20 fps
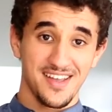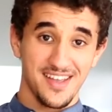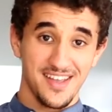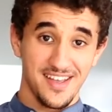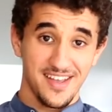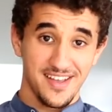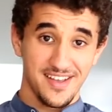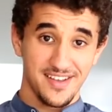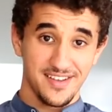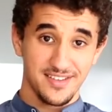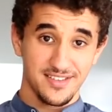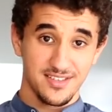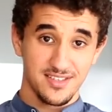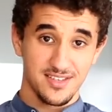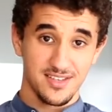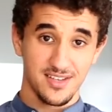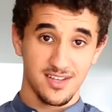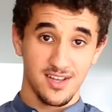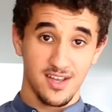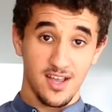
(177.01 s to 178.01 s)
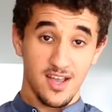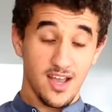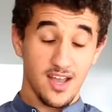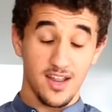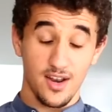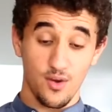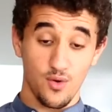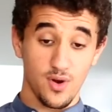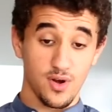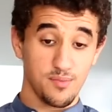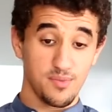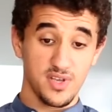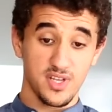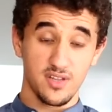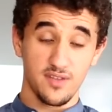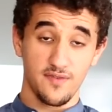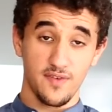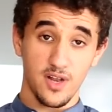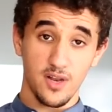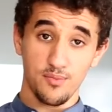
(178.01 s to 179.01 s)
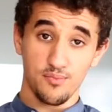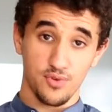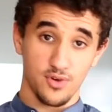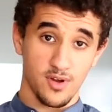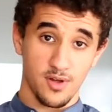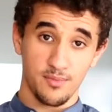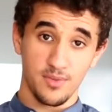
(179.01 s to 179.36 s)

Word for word: and and I want to be a developer.